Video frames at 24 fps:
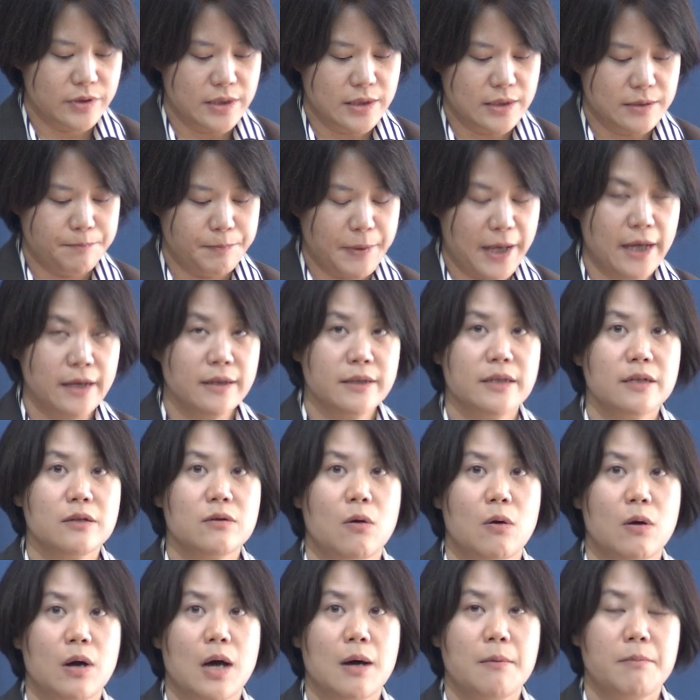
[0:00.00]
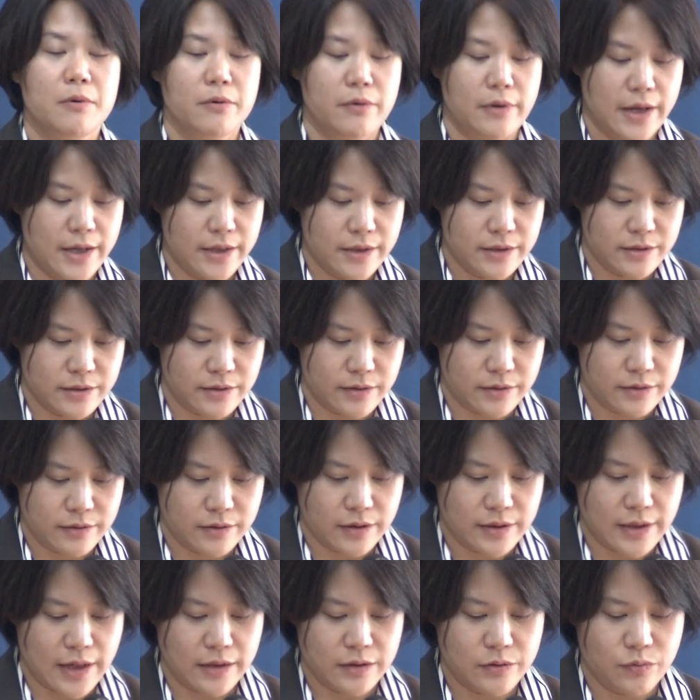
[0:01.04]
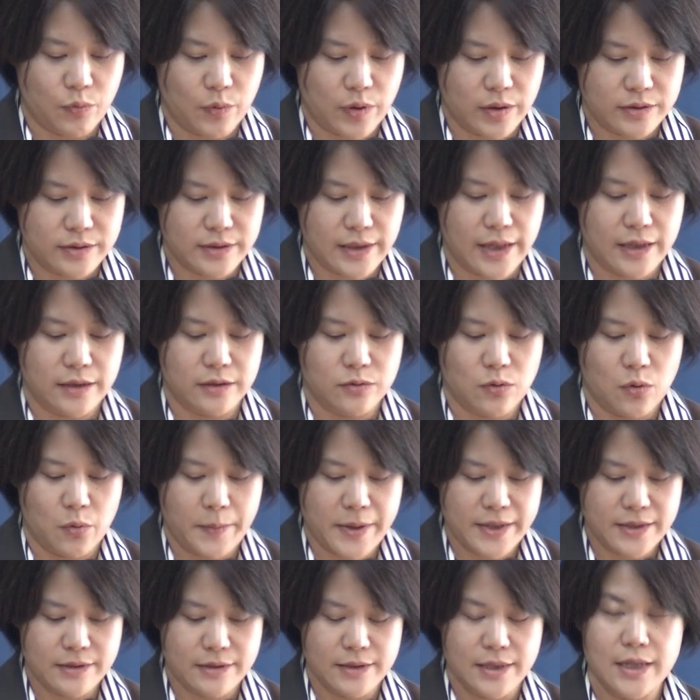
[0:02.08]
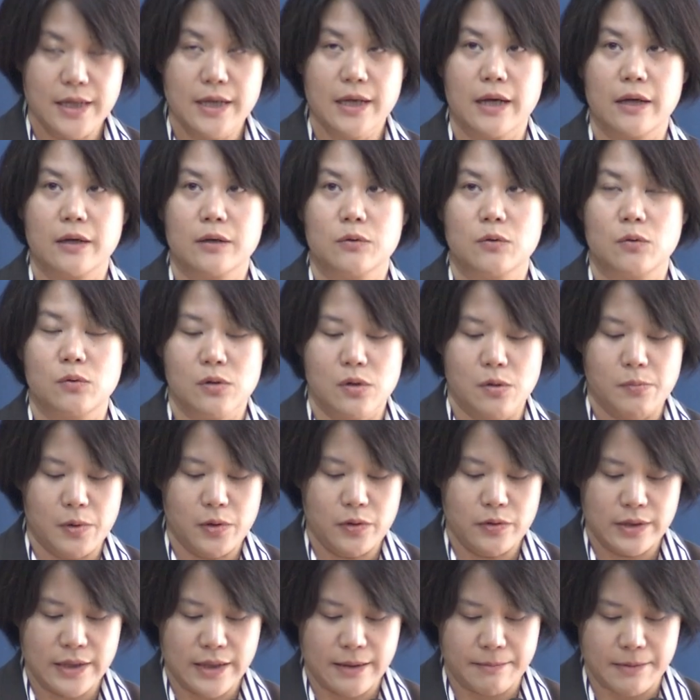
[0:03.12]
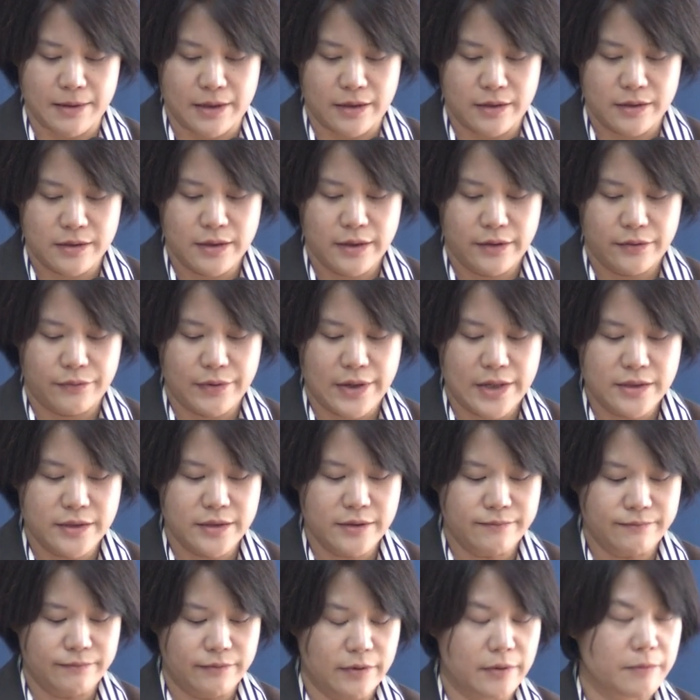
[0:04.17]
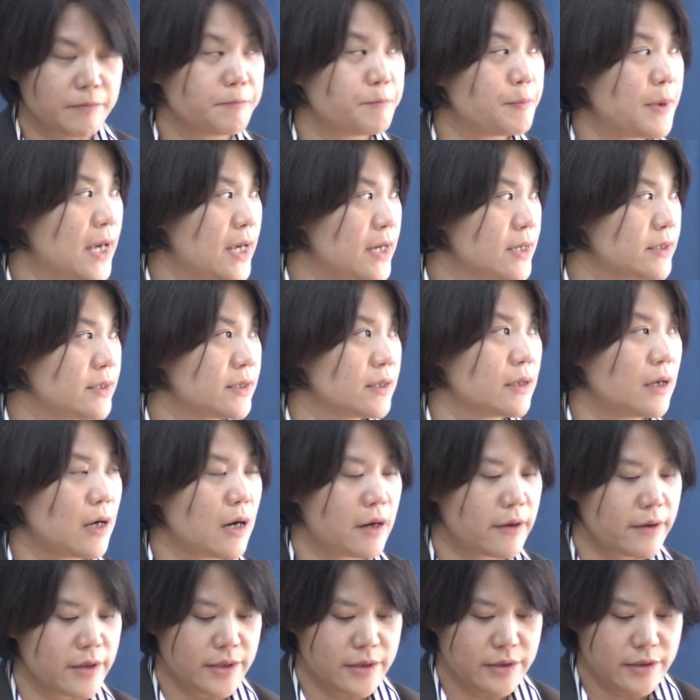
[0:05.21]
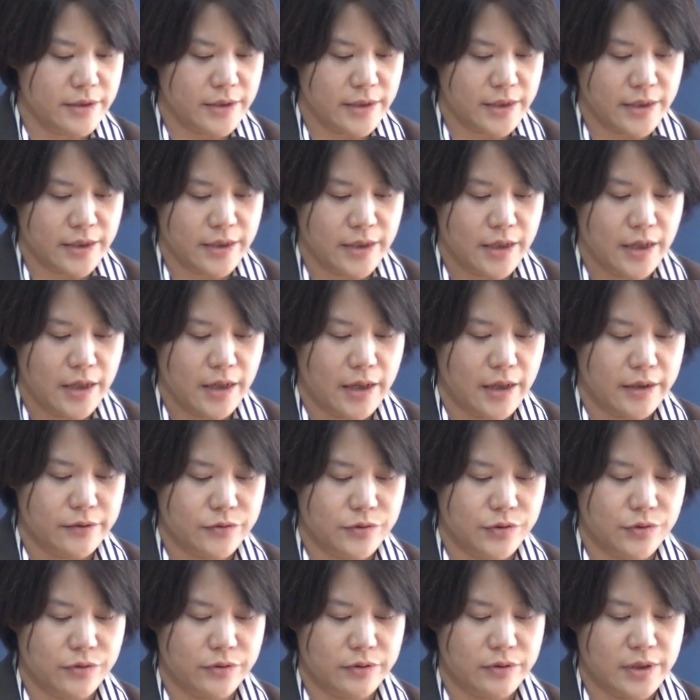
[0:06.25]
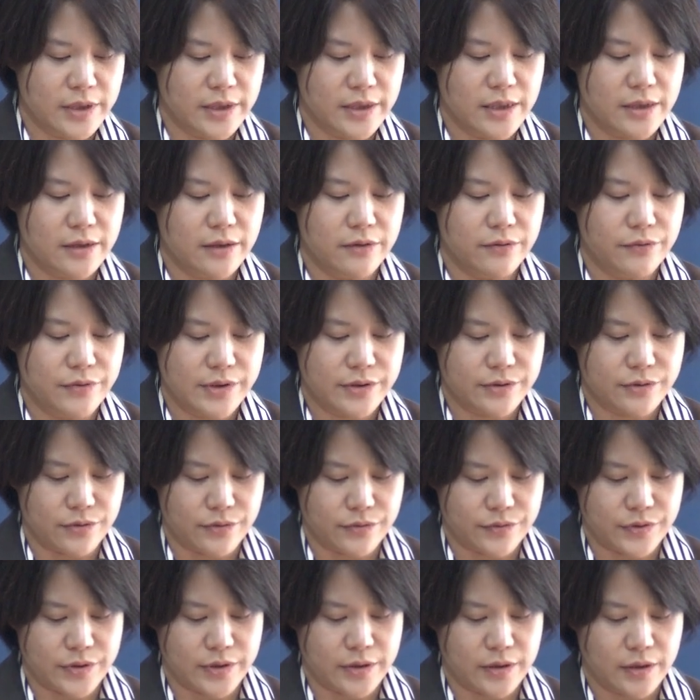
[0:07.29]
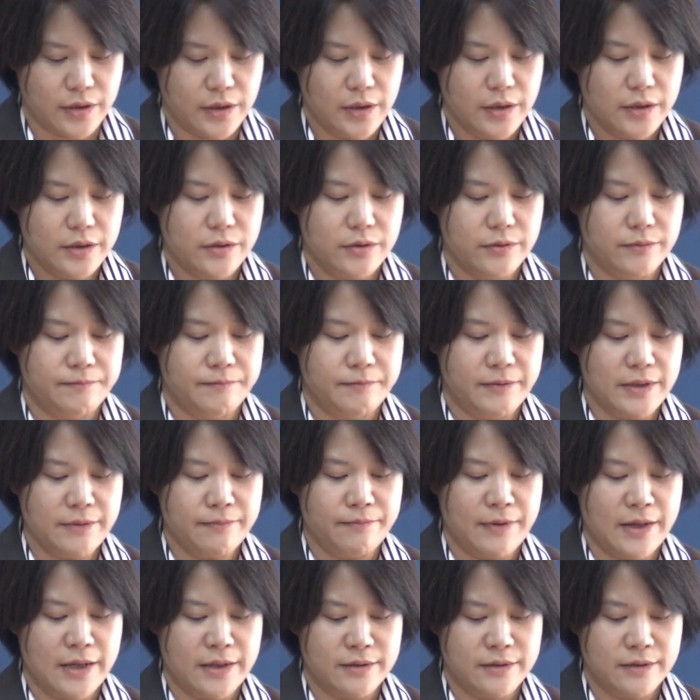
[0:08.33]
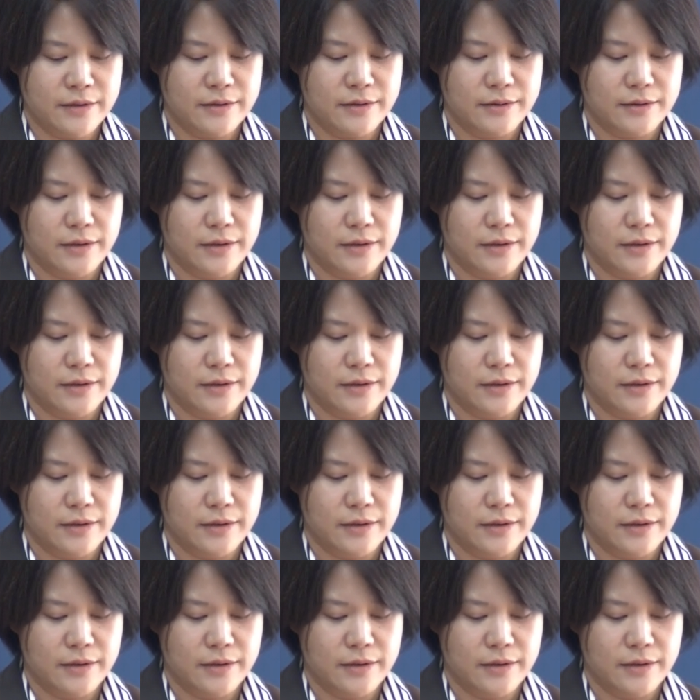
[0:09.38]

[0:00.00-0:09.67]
expanding collaboration networks at domestic and global level, ranging from basic R&D to clinical research. To prevent